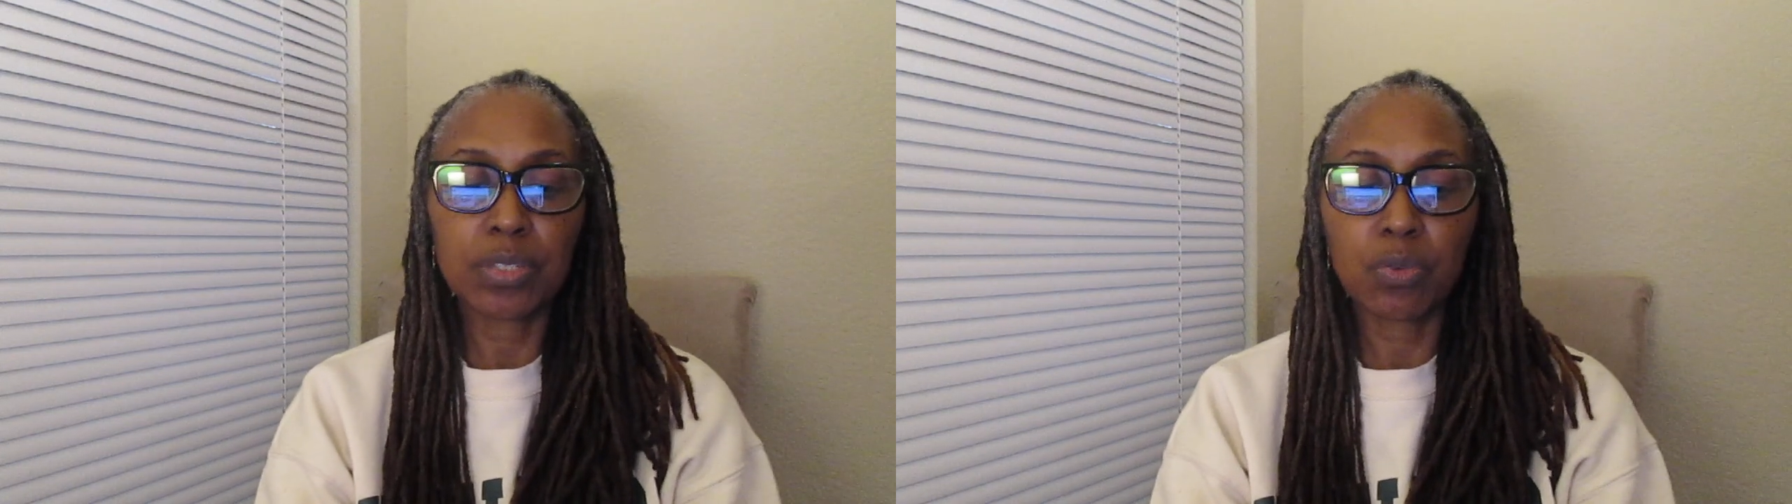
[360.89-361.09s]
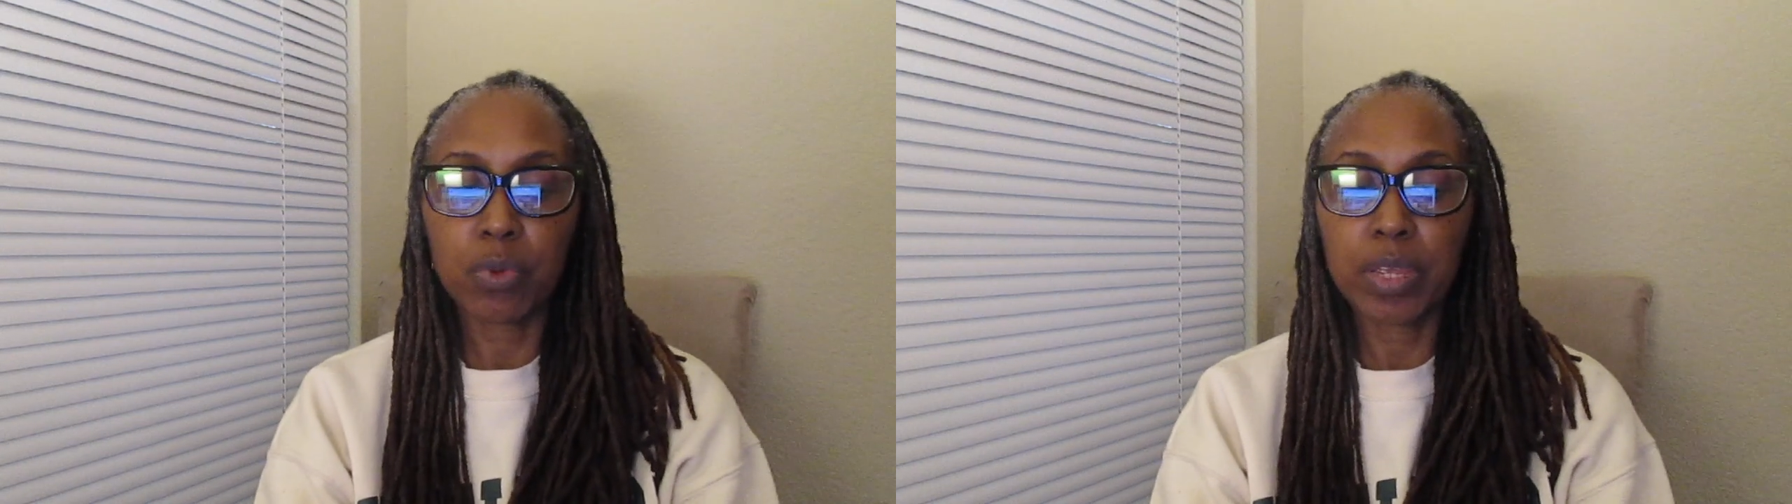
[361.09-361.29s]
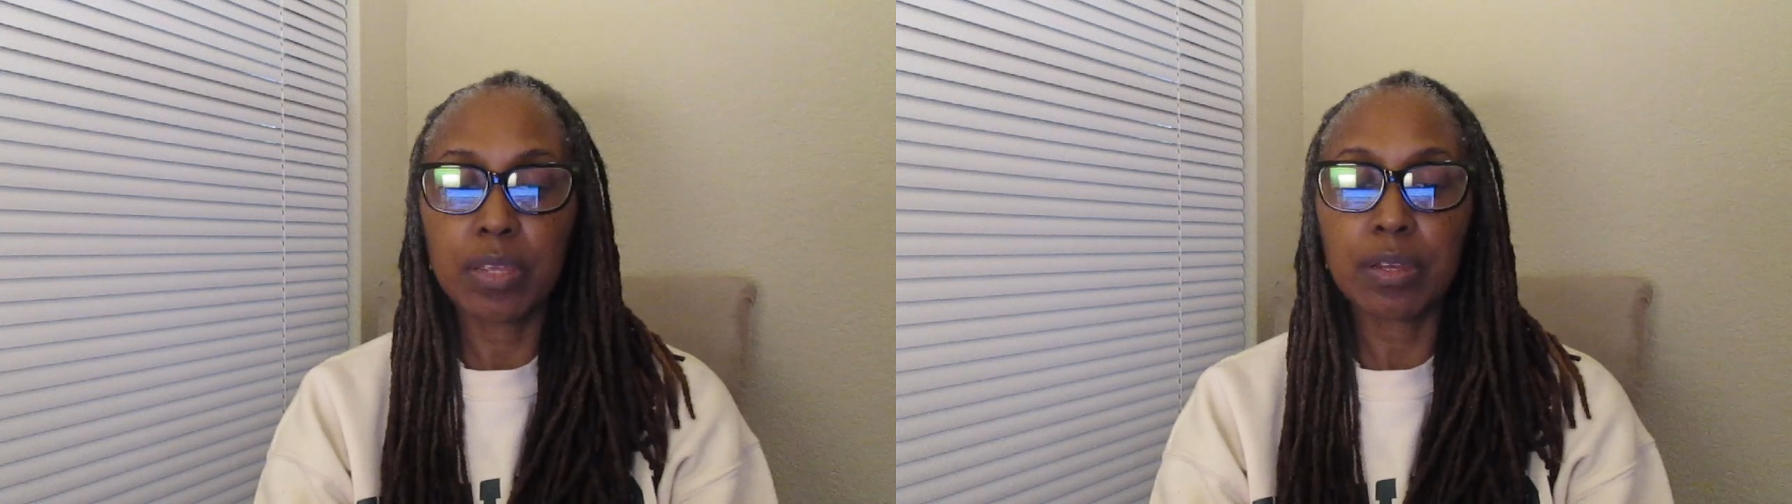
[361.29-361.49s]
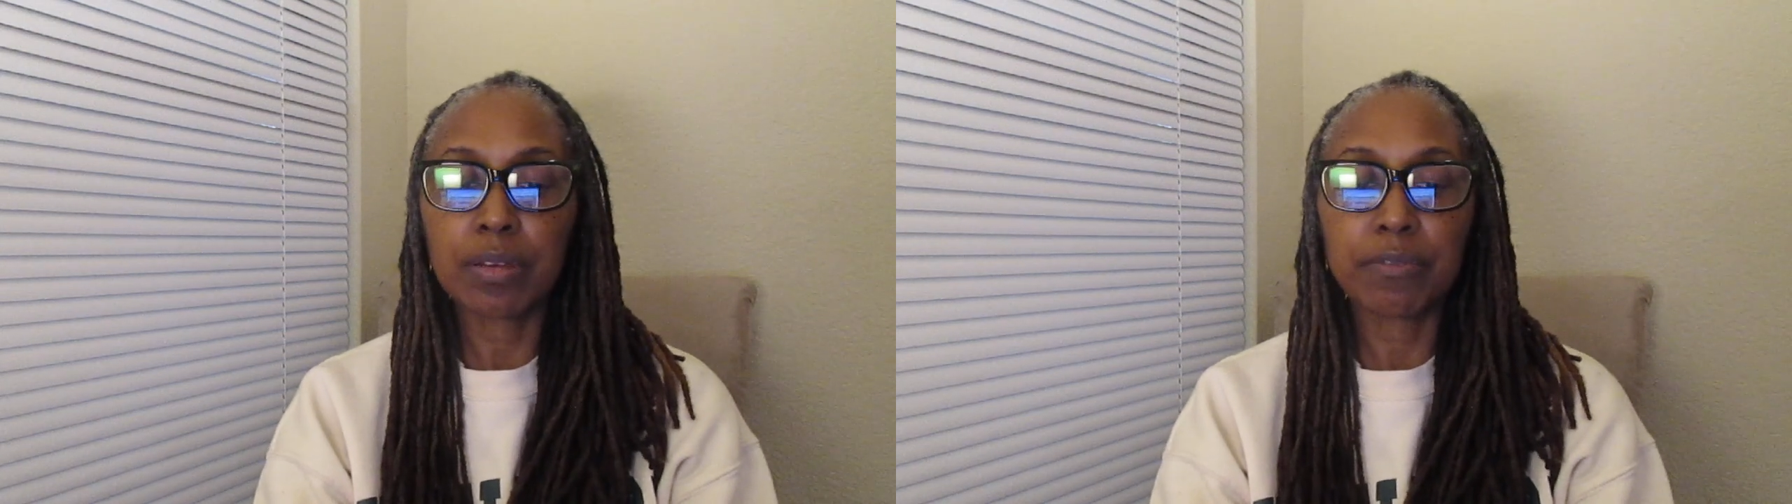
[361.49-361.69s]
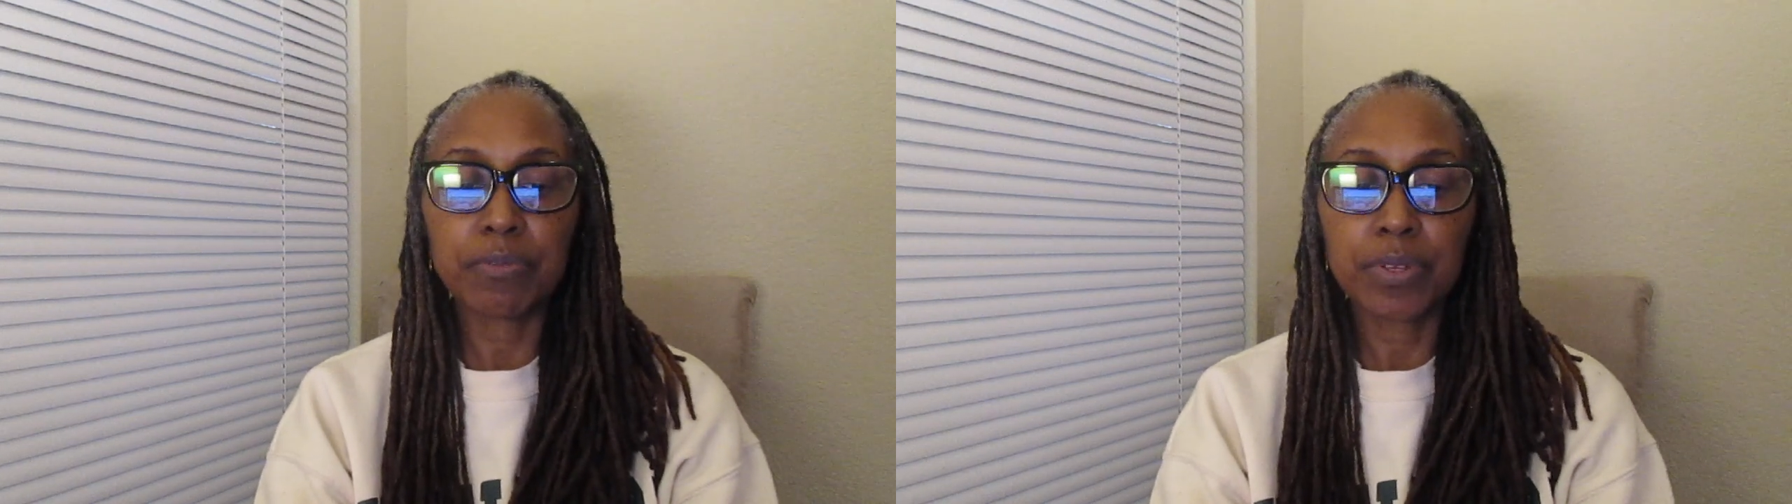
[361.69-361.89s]
the way
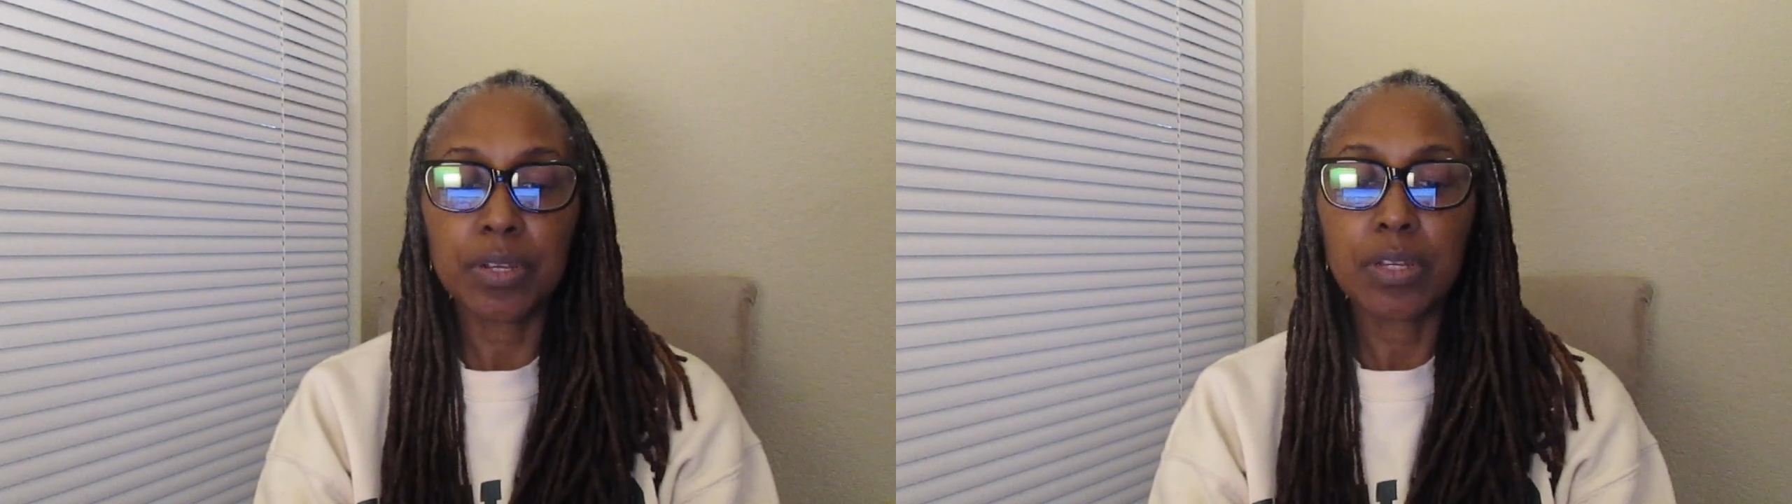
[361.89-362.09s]
of